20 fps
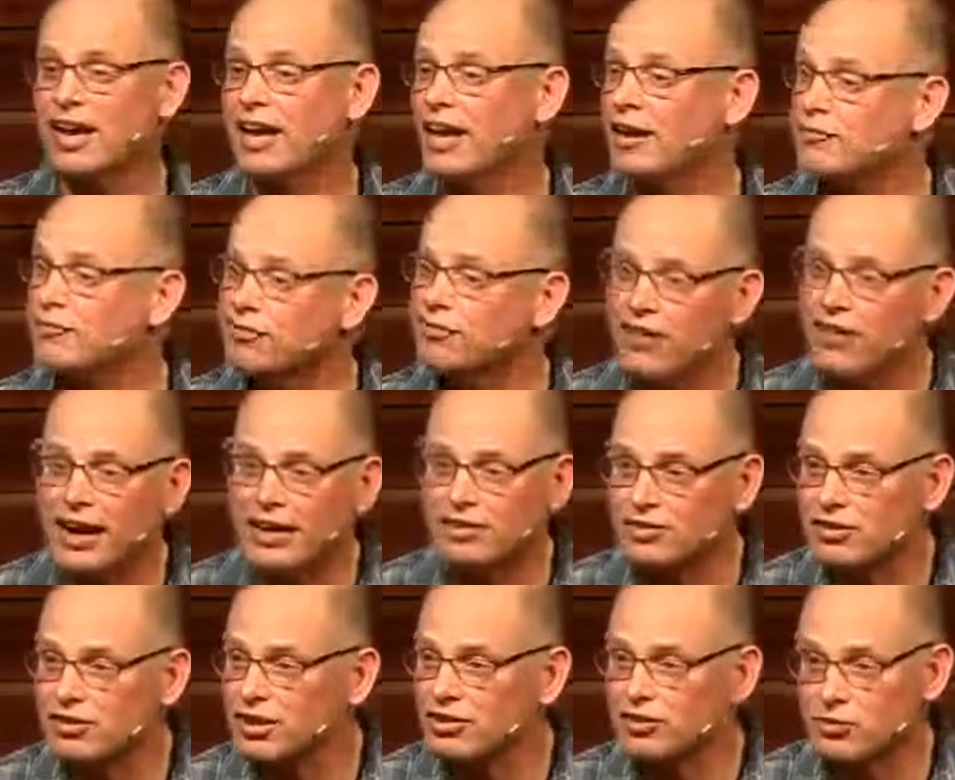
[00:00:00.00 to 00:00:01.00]
In
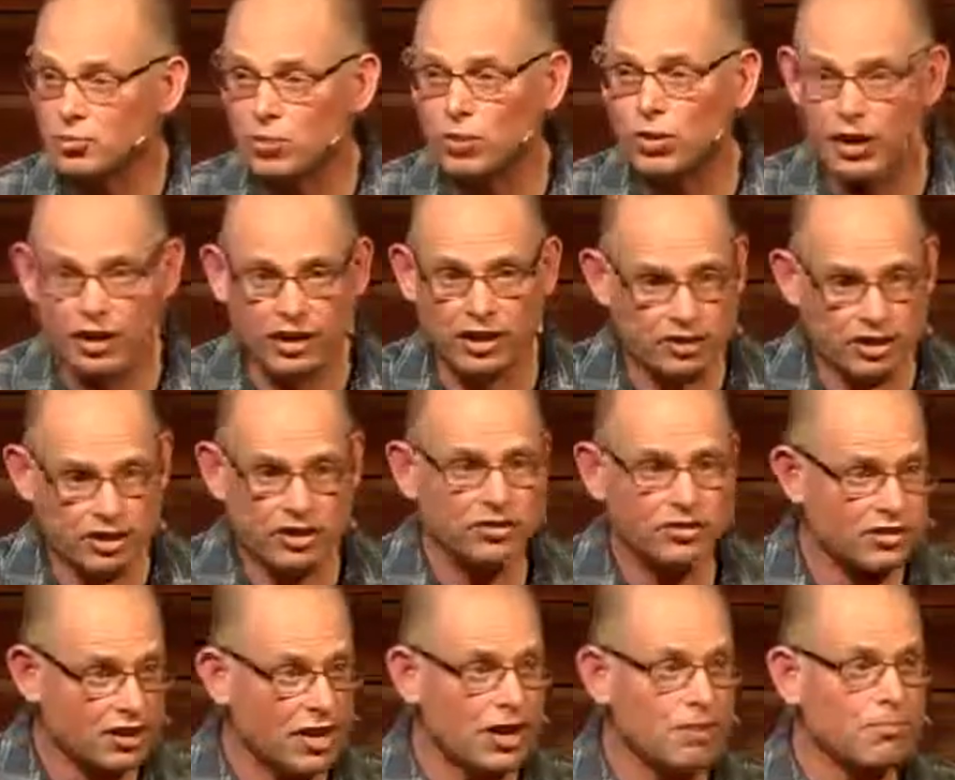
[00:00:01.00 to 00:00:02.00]
fact, this word has
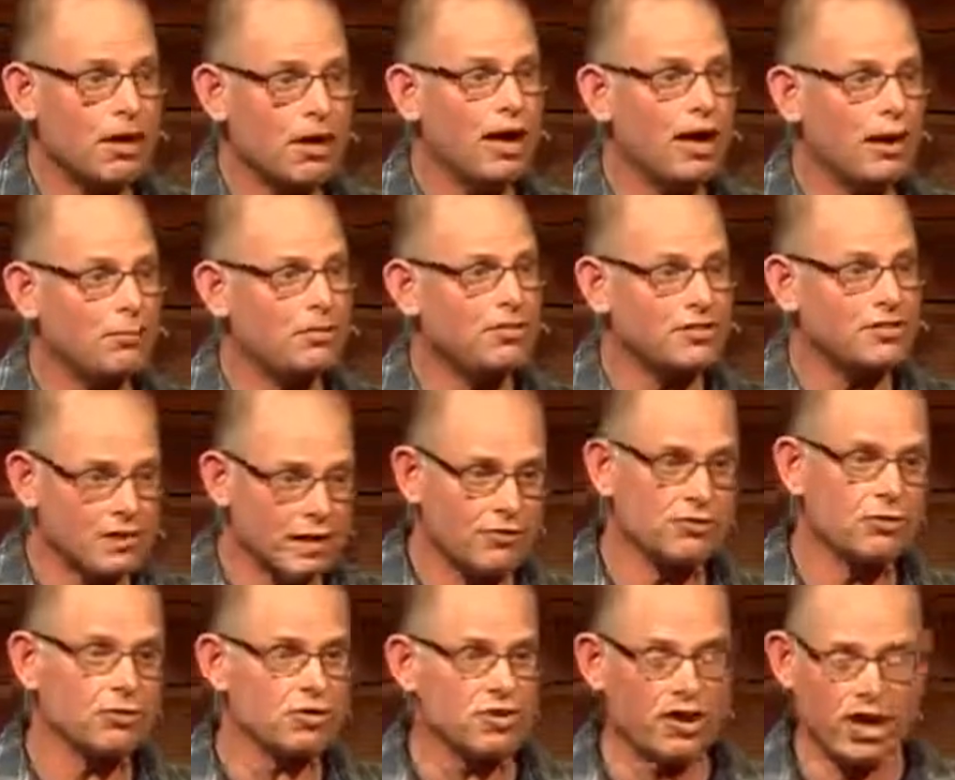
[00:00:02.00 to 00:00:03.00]
come up
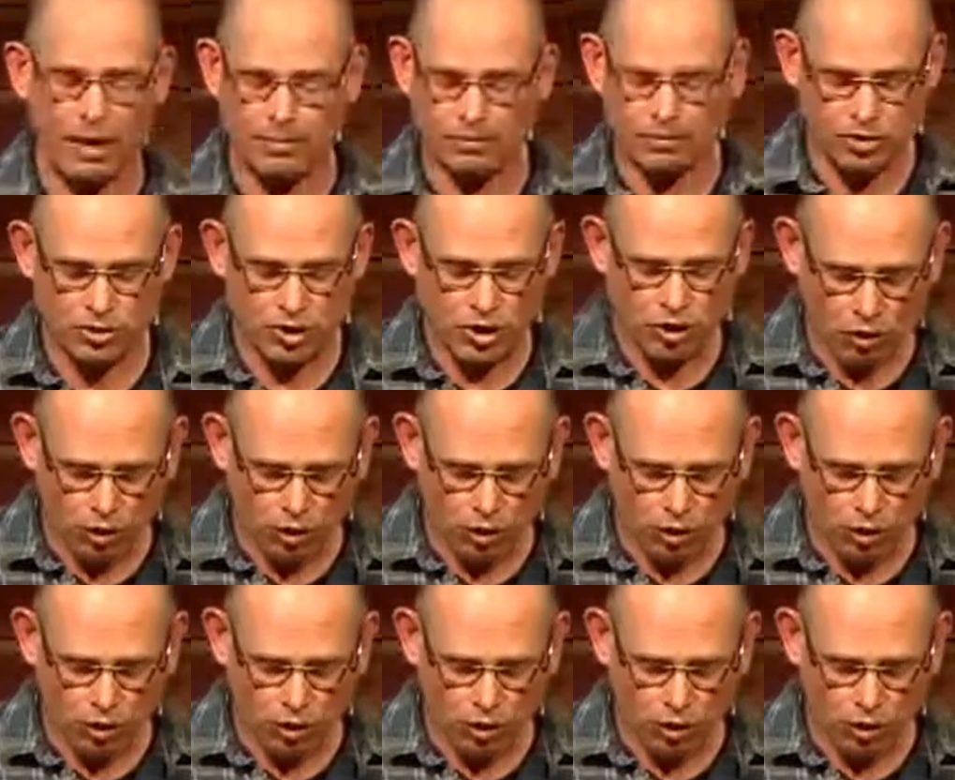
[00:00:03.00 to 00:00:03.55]
several times